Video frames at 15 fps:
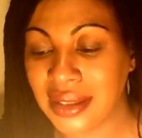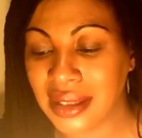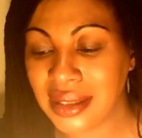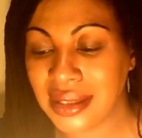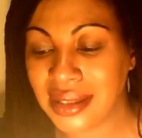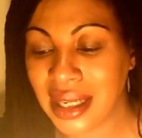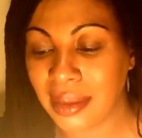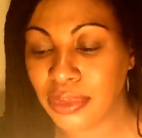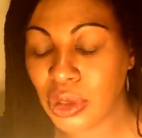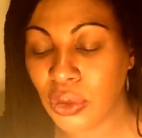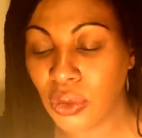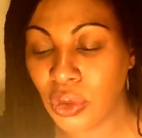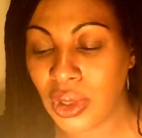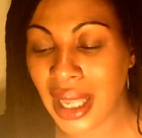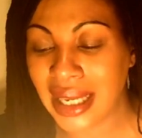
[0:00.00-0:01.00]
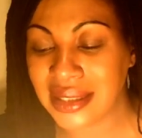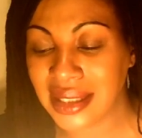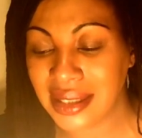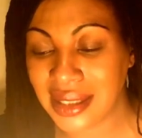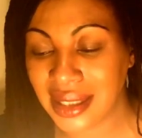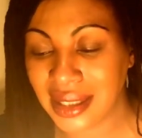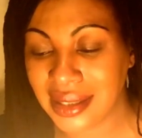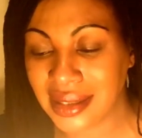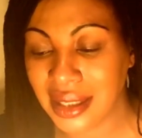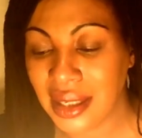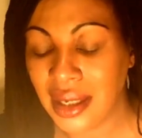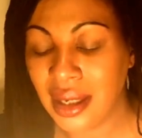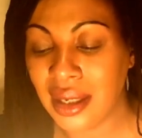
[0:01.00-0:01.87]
and accept all as it is.